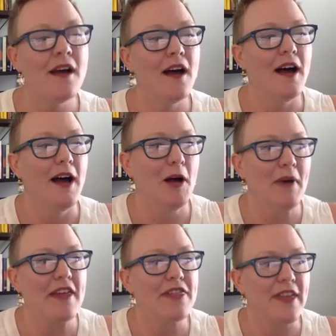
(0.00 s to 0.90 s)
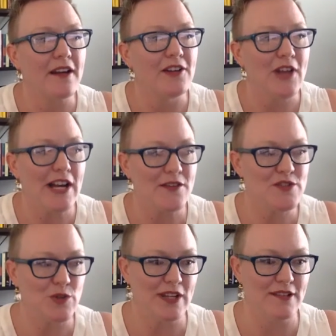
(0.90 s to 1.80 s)
I think a lot of
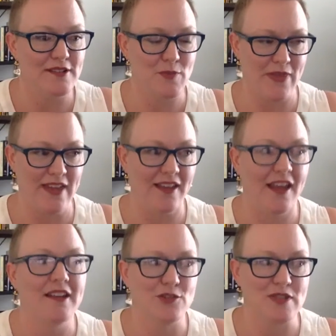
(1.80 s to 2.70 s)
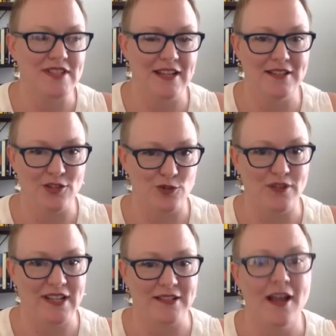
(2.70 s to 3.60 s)
students, when they get interested in digital
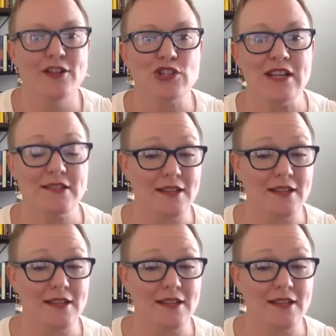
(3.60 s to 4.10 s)
technologies,